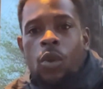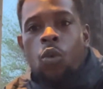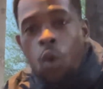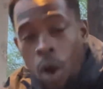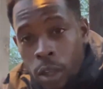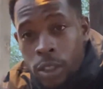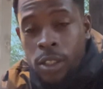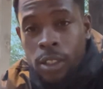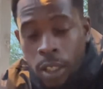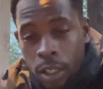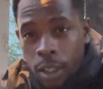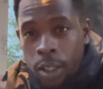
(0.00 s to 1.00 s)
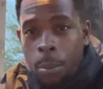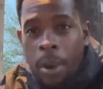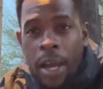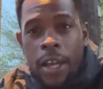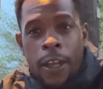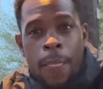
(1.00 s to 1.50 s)
what's good
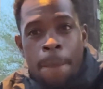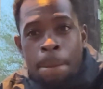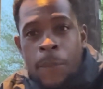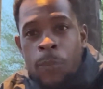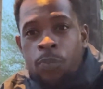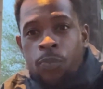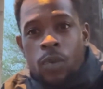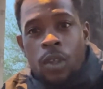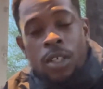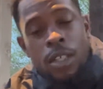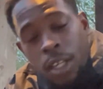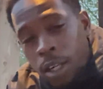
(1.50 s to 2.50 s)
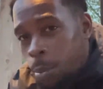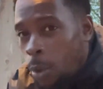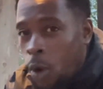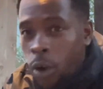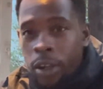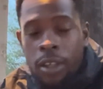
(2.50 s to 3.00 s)
man? Good
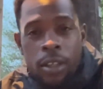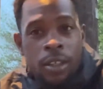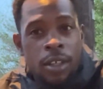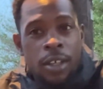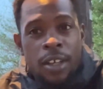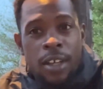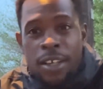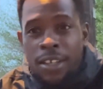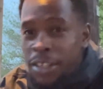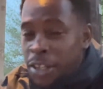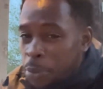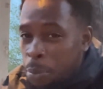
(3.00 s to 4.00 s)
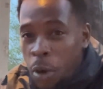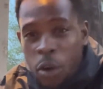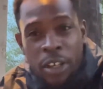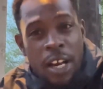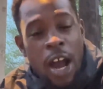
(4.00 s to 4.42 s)
morning.